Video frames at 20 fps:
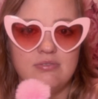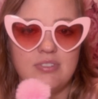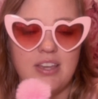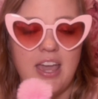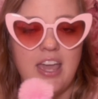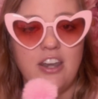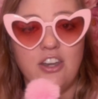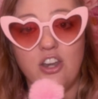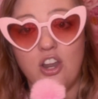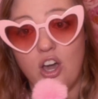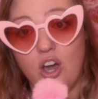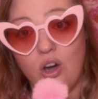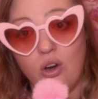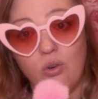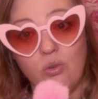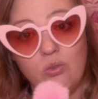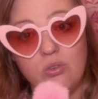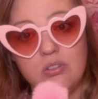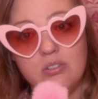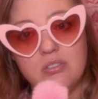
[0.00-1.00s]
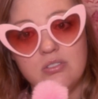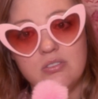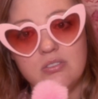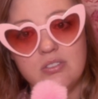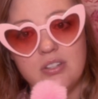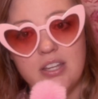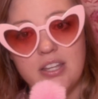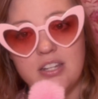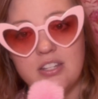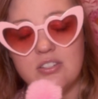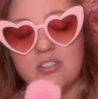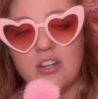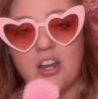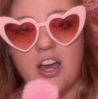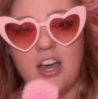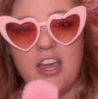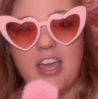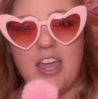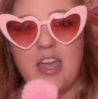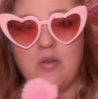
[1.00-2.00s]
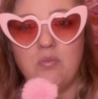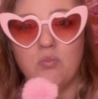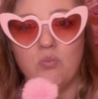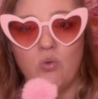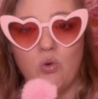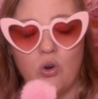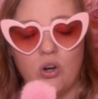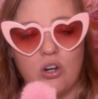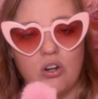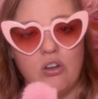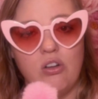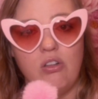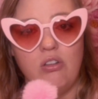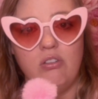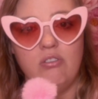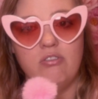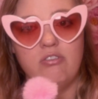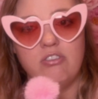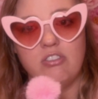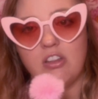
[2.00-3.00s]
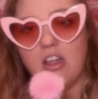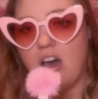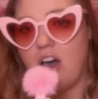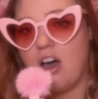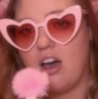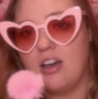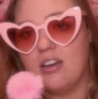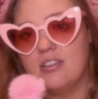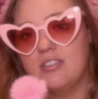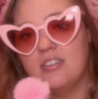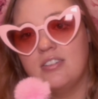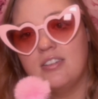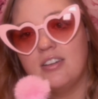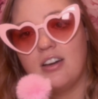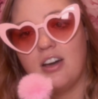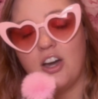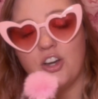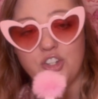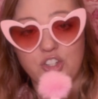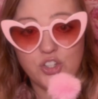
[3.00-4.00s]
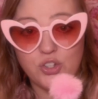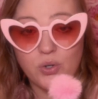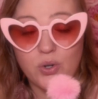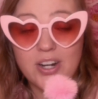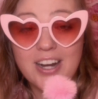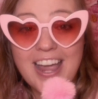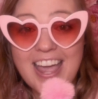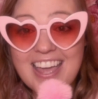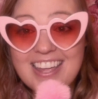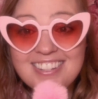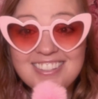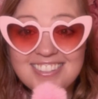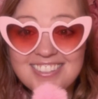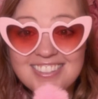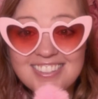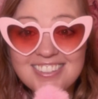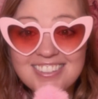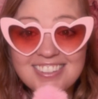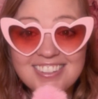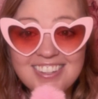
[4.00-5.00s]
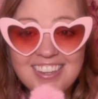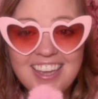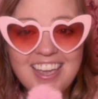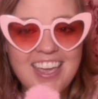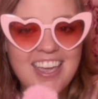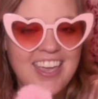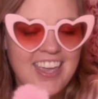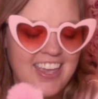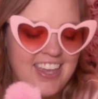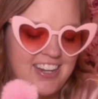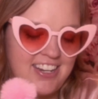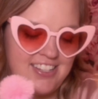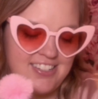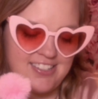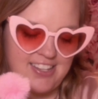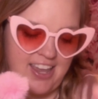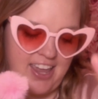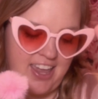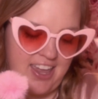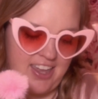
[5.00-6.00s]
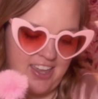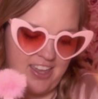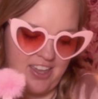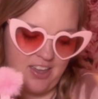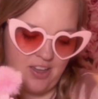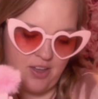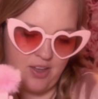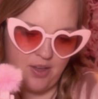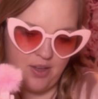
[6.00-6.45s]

And no, it is not a moral flaw on your end. It is a